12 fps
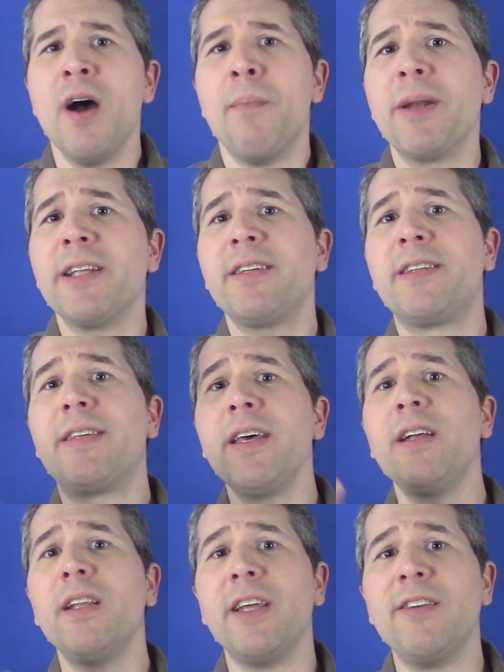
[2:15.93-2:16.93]
but it
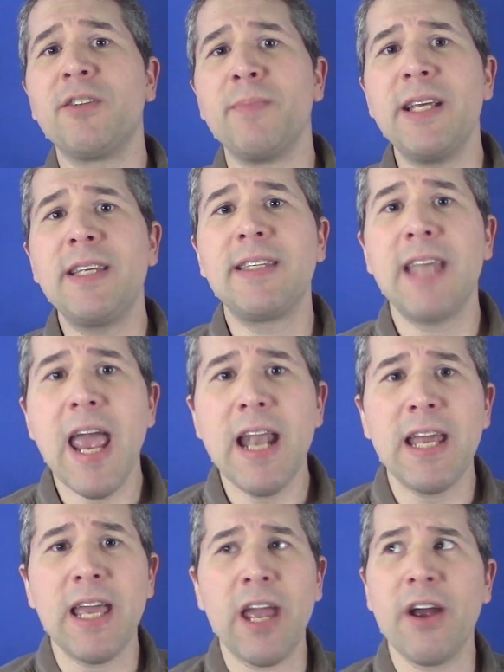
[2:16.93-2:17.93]
still leaves me
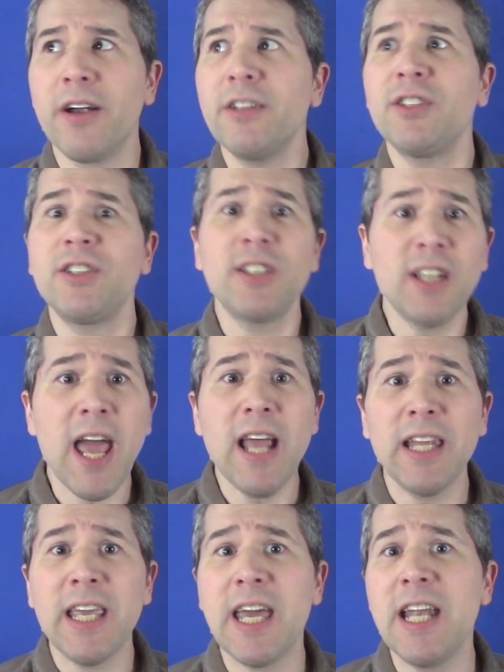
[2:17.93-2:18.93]
standing here slightly